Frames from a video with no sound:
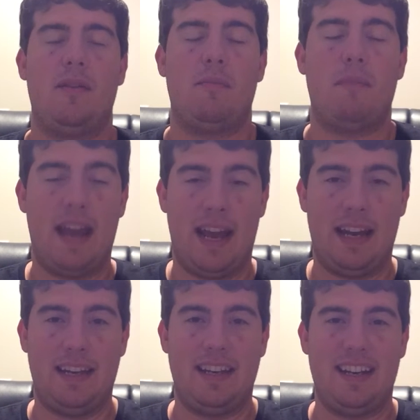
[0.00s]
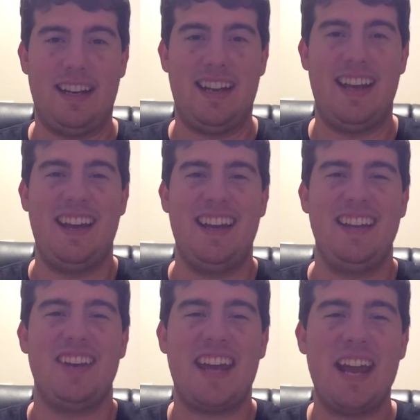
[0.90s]
Man,
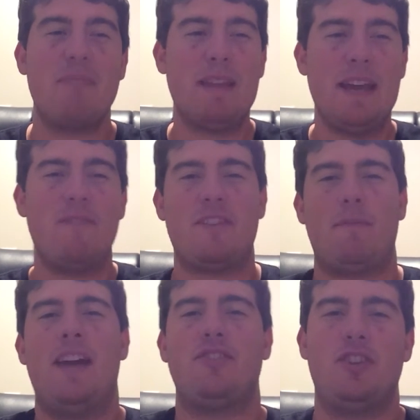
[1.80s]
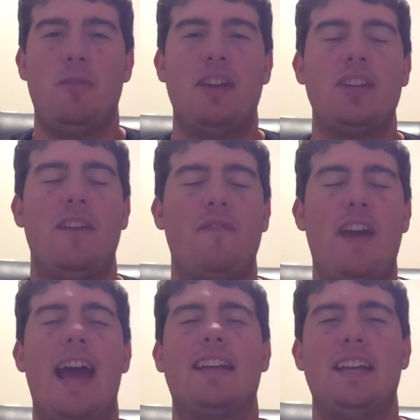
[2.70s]
you can't blame Fitzpatrick too much. In
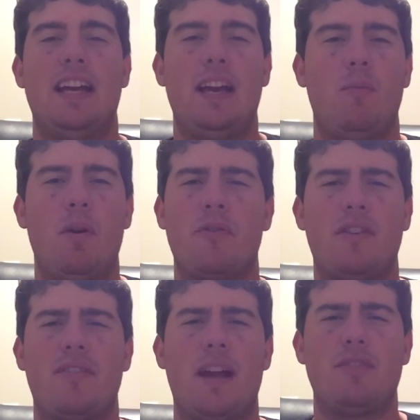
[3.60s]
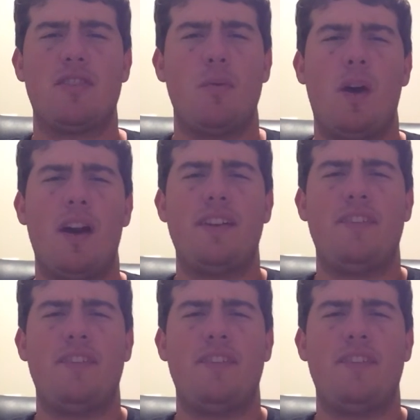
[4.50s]
fact, one of those interceptions, it wasn't